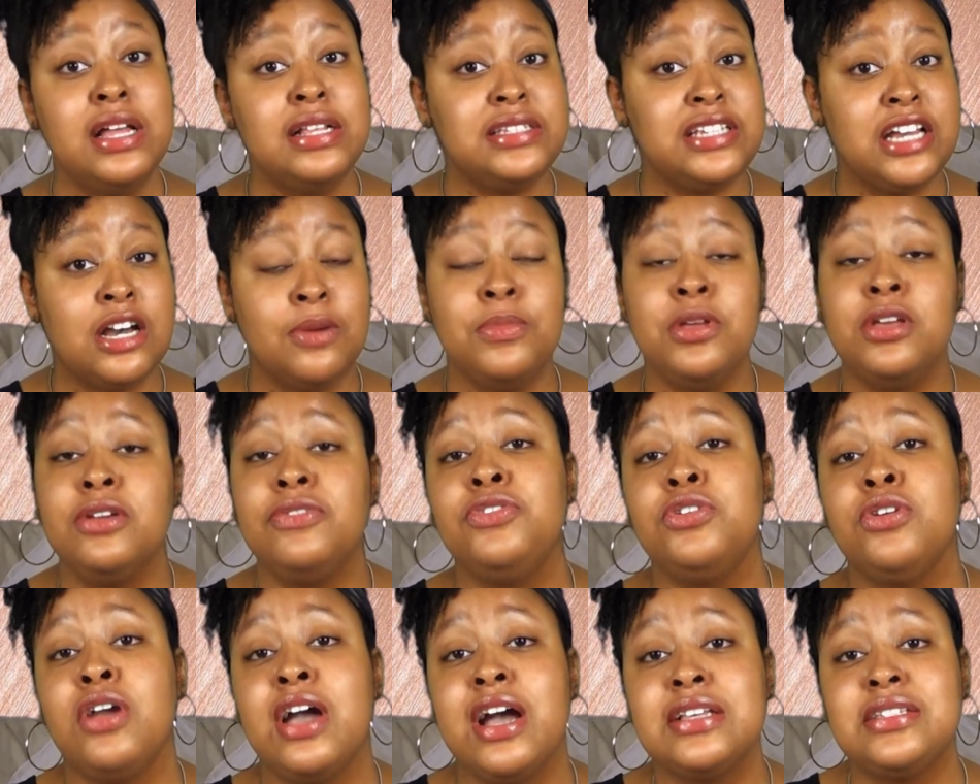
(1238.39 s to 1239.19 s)
Tell me
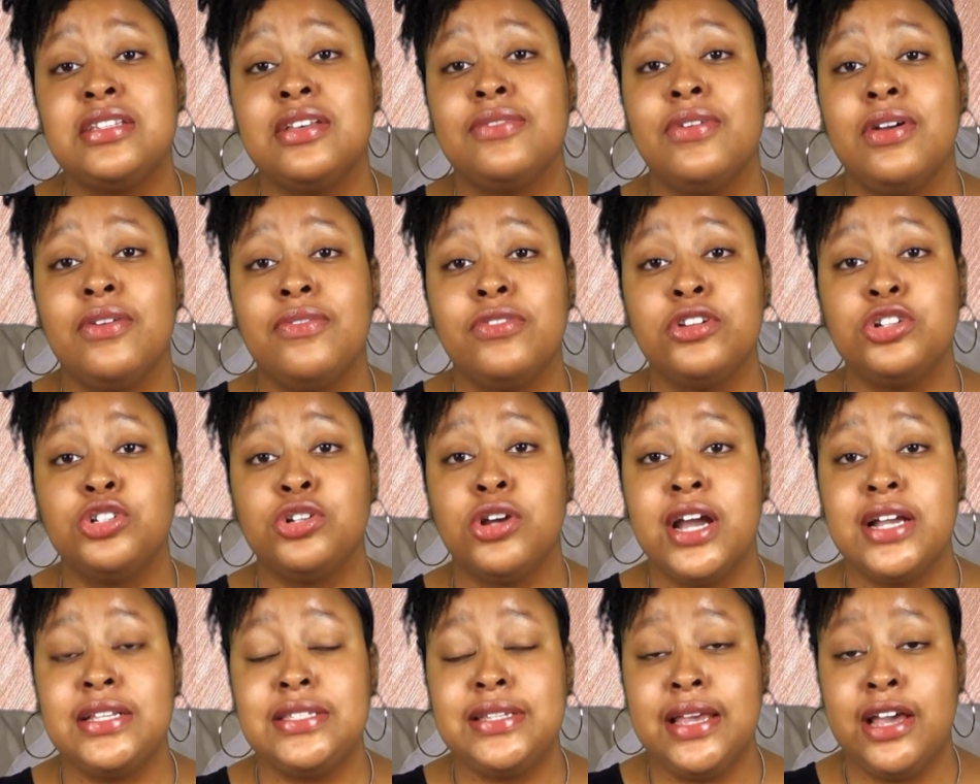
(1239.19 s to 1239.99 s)
if you guys have ever
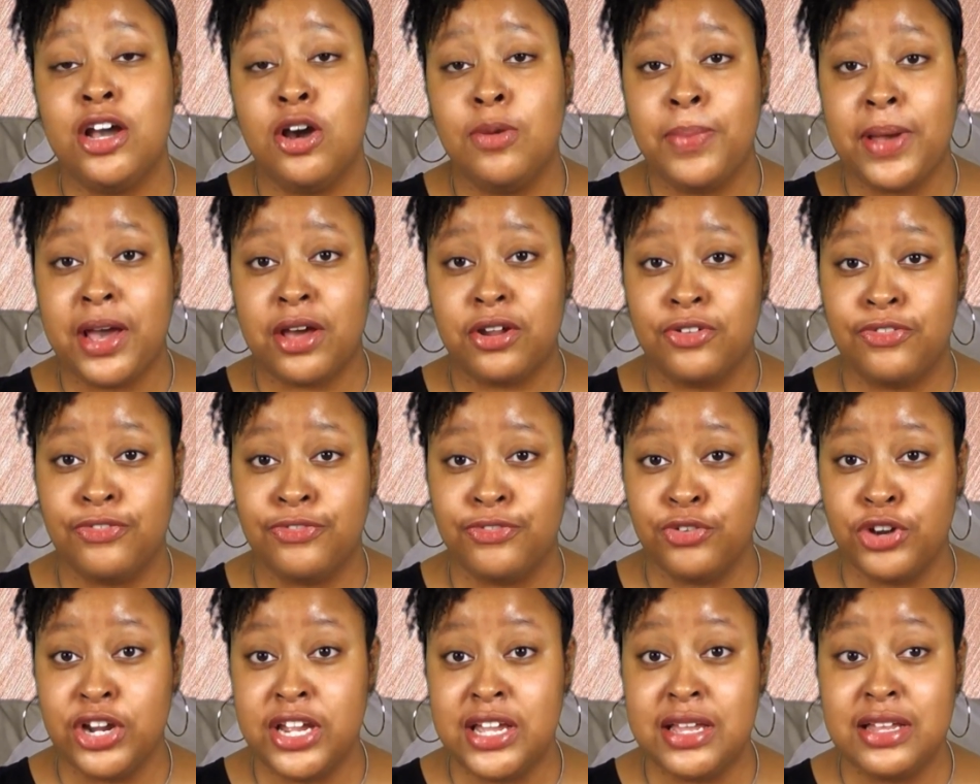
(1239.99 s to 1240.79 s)
tried to help out a
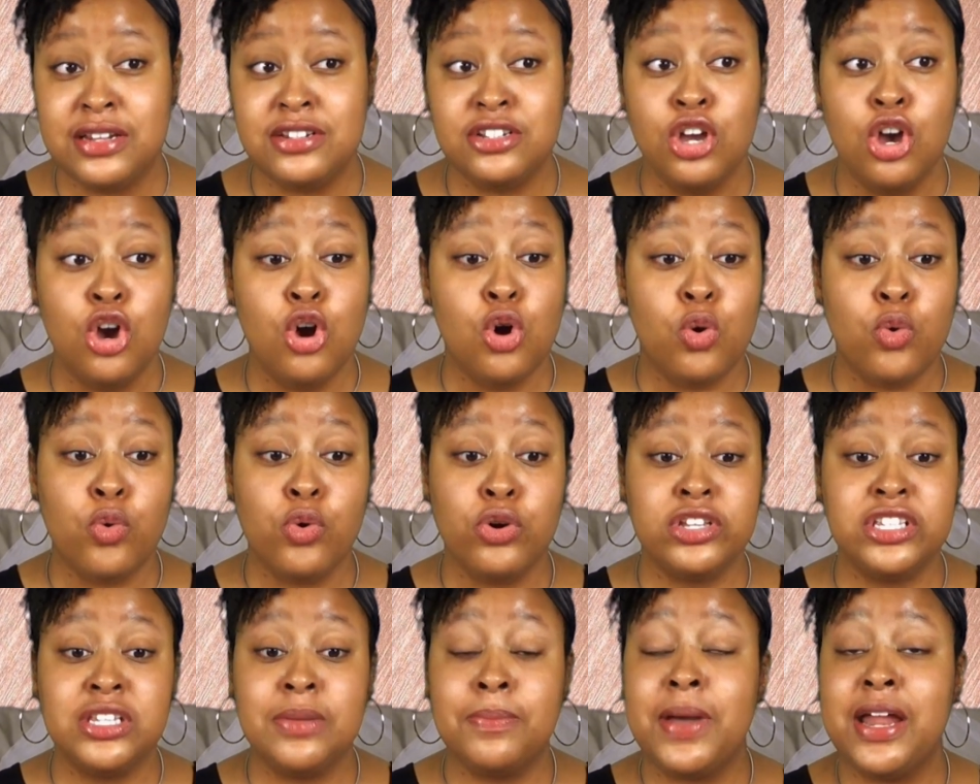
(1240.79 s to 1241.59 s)
friend
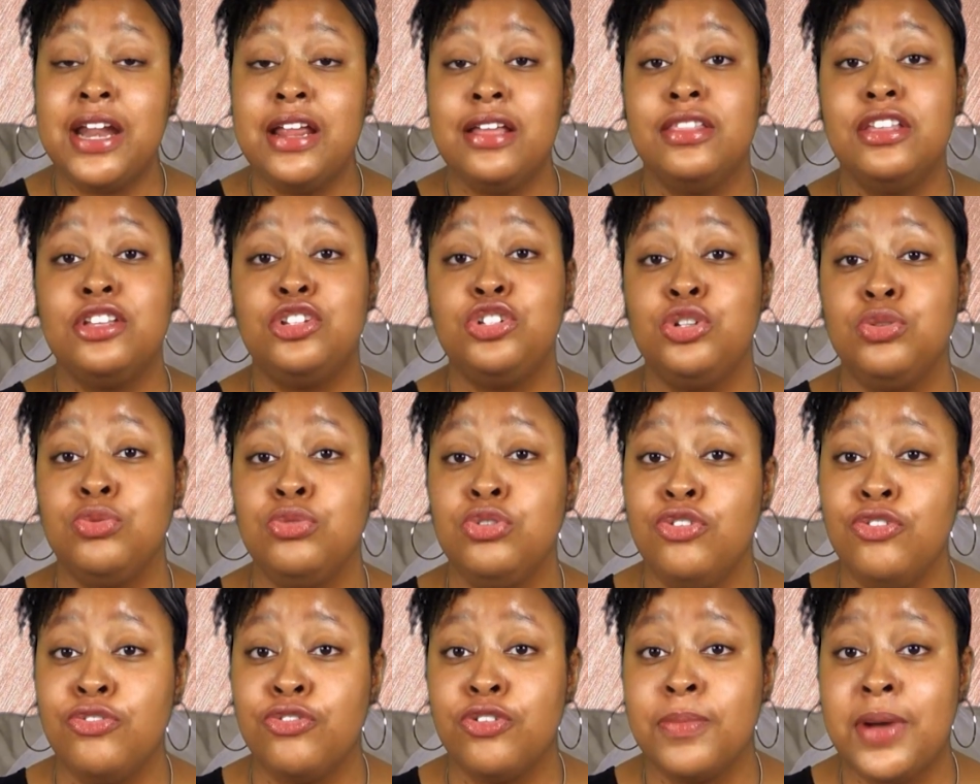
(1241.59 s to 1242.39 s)
or somebody that you
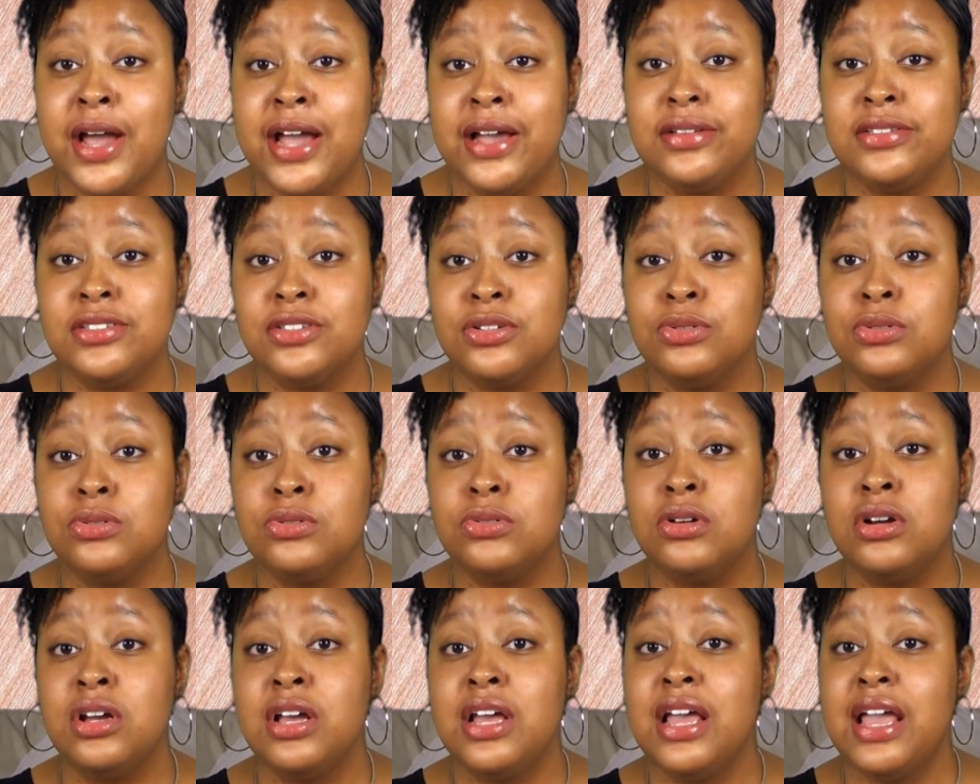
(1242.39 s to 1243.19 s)
knew from high
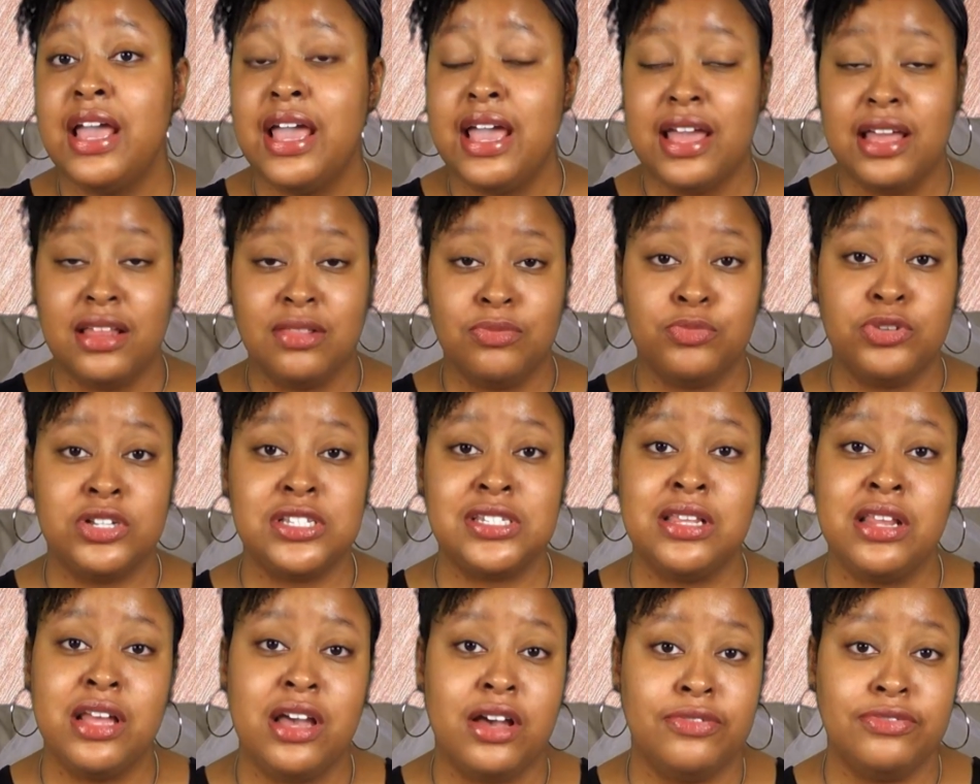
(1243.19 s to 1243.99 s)
school and
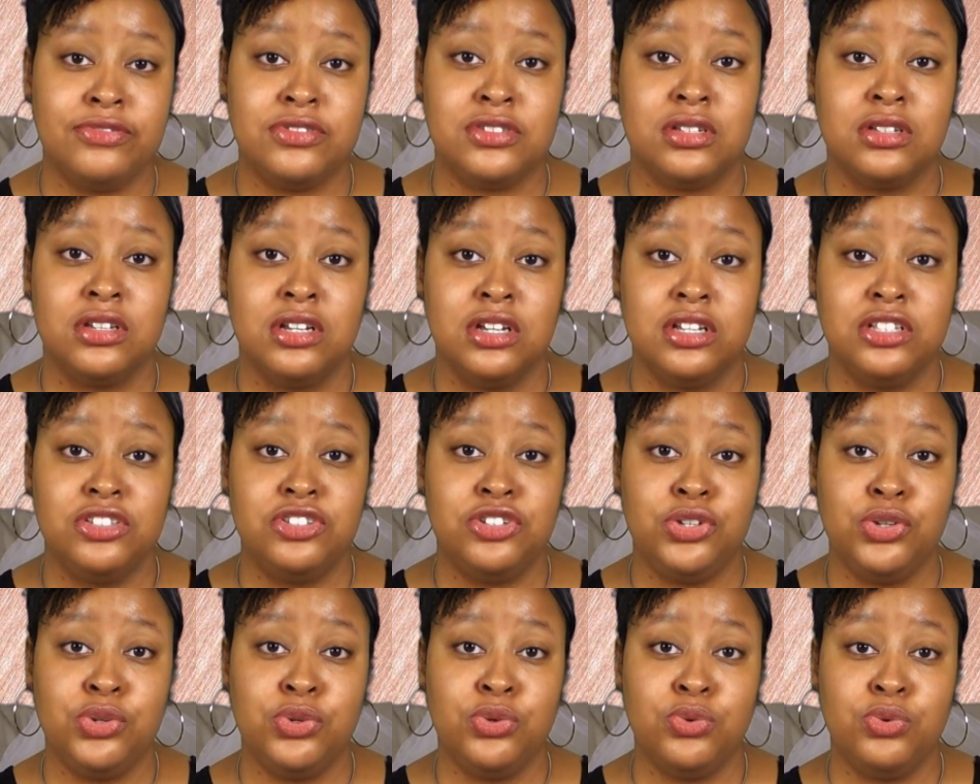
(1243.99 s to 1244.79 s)
was left
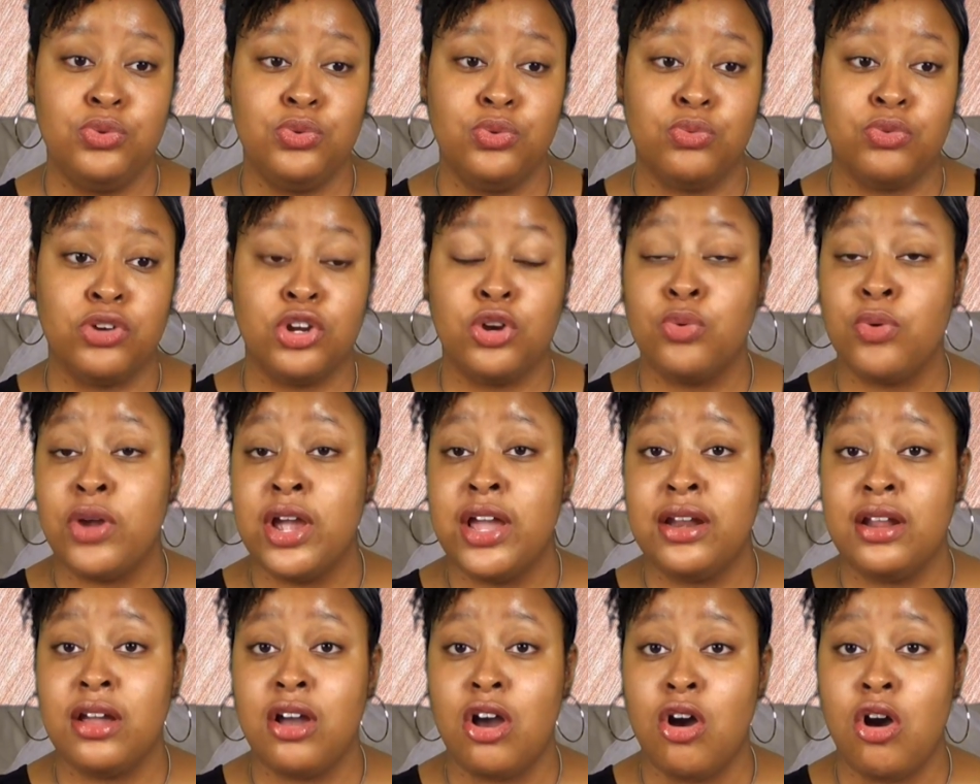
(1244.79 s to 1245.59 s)
to
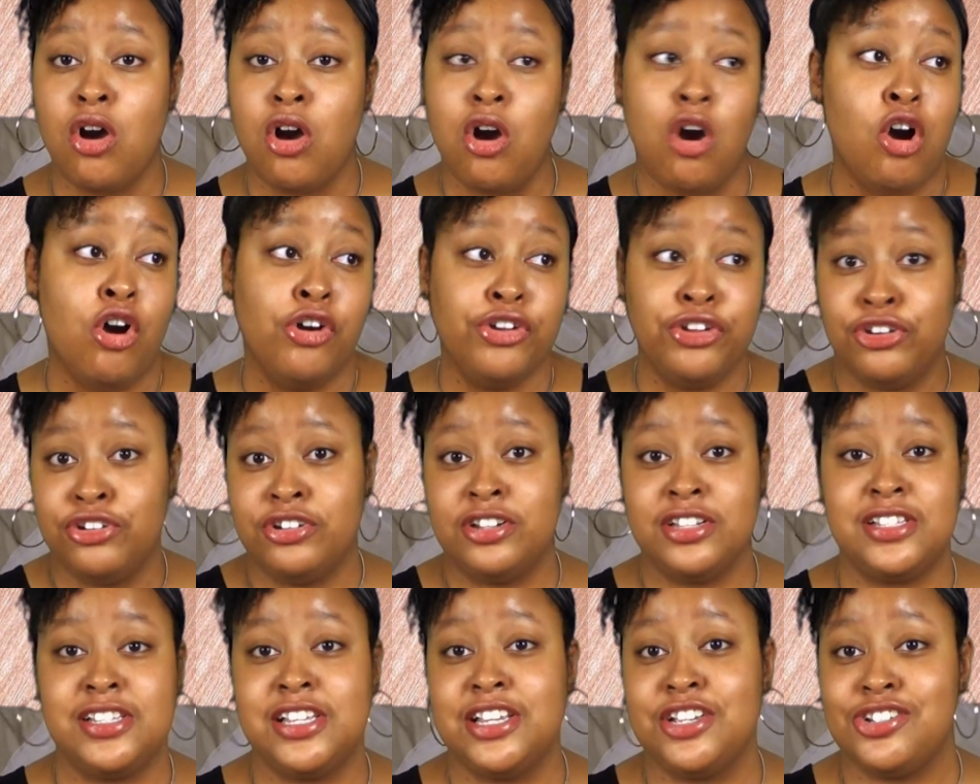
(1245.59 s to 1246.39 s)
regret all your
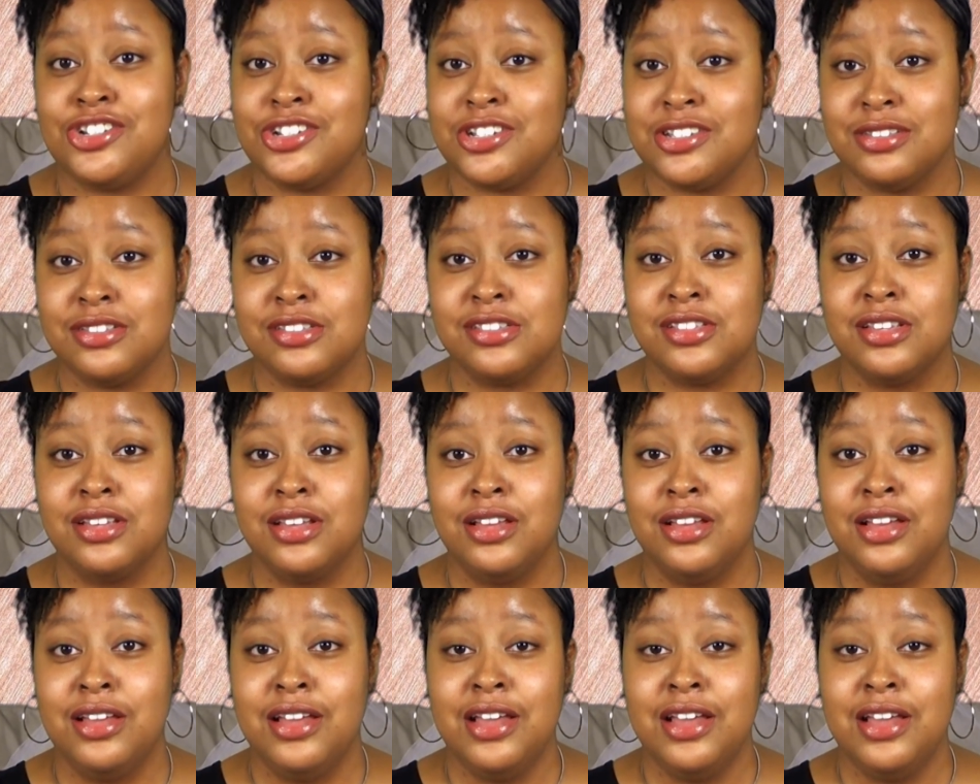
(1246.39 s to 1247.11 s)
decisions.